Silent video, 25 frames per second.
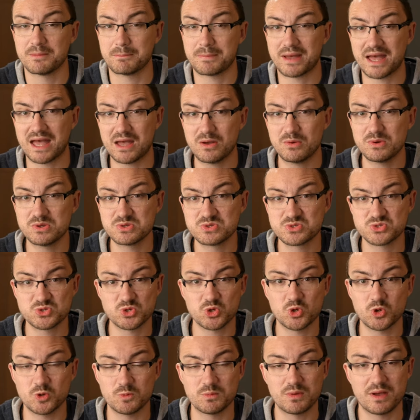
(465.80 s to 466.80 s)
power
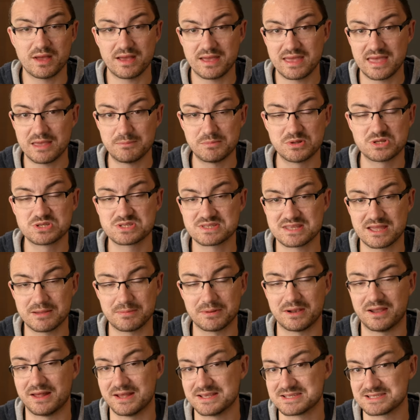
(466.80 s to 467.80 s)
zoom image
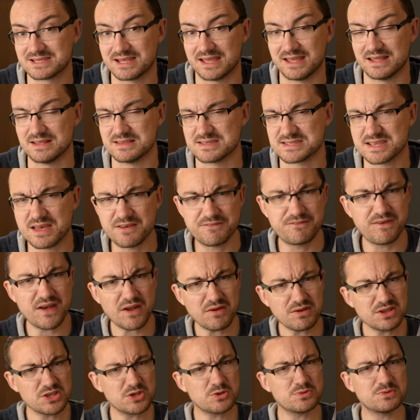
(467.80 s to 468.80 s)
stabilized lens. A
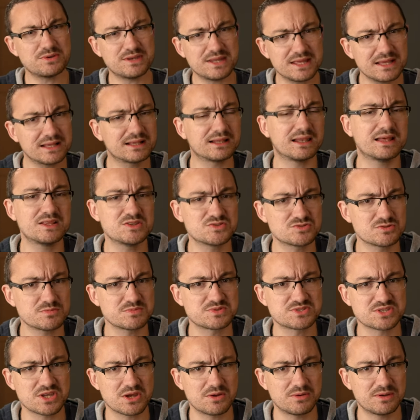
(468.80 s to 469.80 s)
very unique lens from
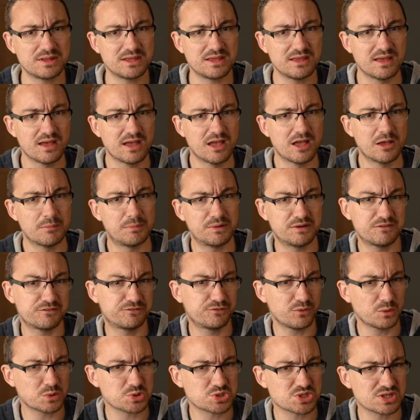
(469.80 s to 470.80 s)
Sony, but
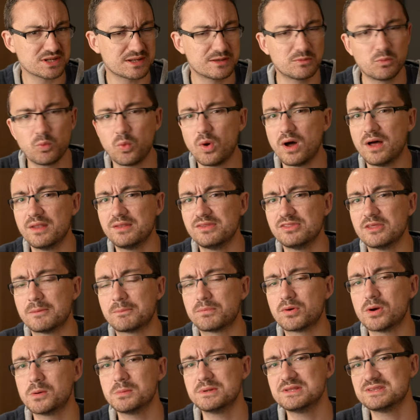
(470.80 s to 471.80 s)
unfortunately one that
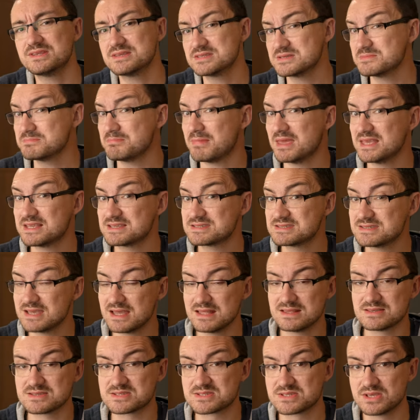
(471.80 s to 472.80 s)
probably doesn't make
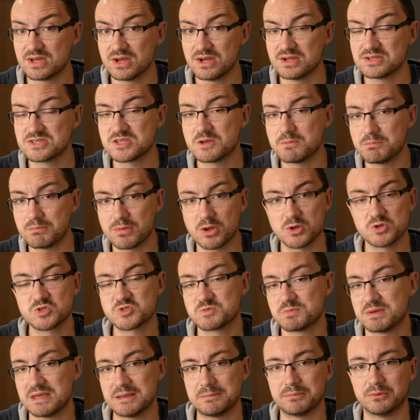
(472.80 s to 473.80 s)
sense to
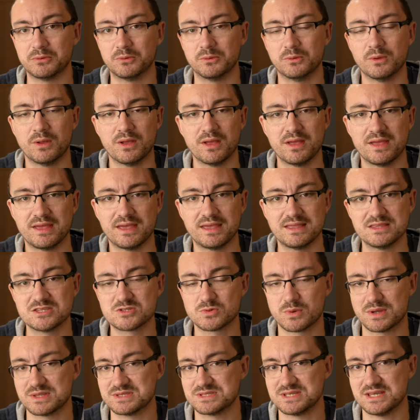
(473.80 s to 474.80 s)
most people in
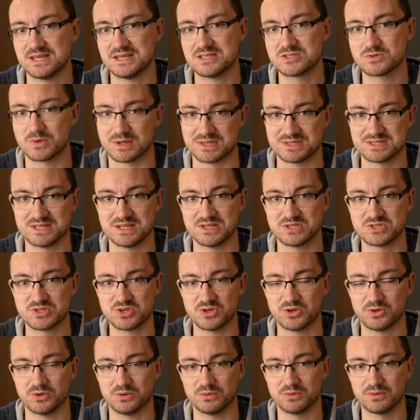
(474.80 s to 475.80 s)

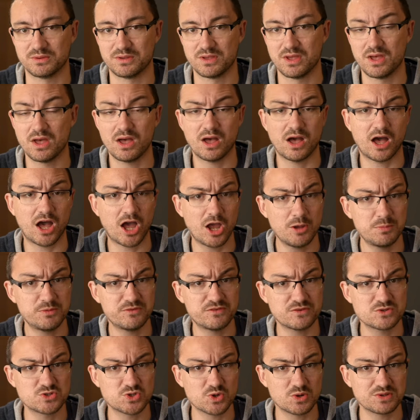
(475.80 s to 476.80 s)
2022. I hope you've
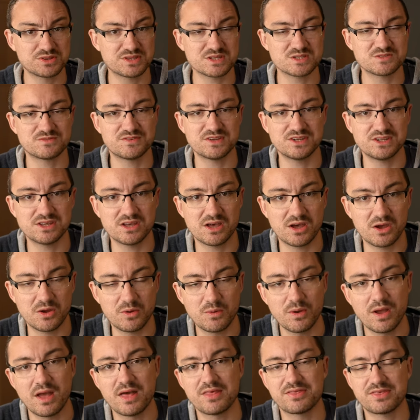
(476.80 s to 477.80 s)
enjoyed this
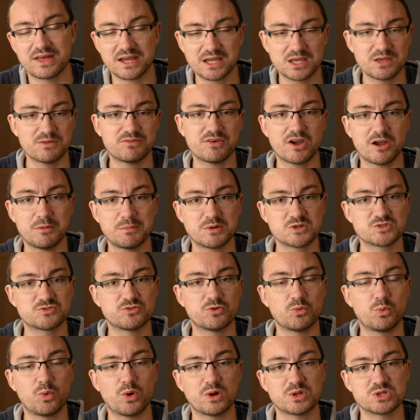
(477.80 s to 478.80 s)
video. Thank you very much
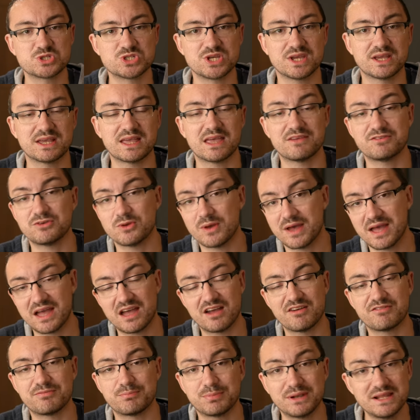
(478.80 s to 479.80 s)
for watching. If you
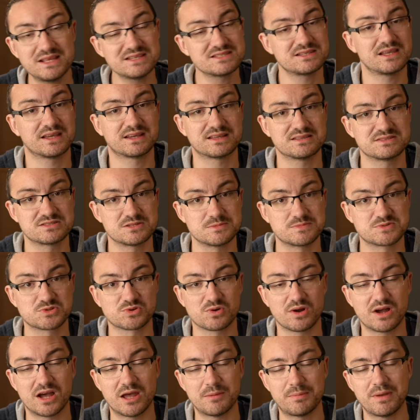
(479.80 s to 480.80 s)
have, please like and
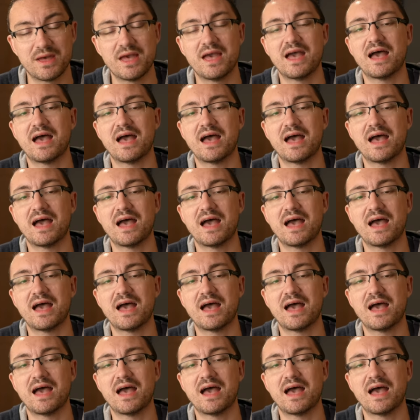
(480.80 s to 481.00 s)
subscribe,